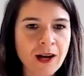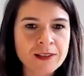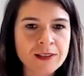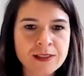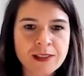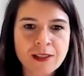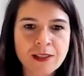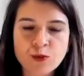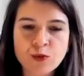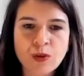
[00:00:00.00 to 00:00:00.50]
I
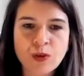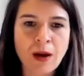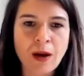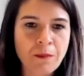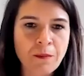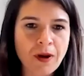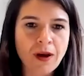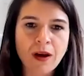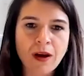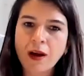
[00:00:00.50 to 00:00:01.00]
said to
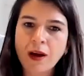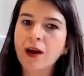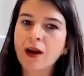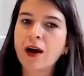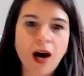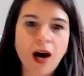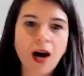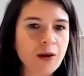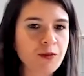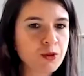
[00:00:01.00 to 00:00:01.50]
them,
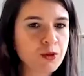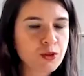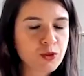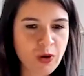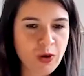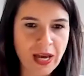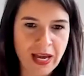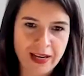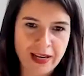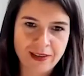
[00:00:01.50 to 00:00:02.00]
I will
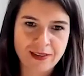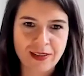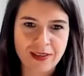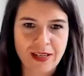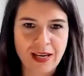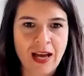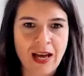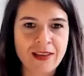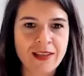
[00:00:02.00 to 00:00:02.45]
do anything.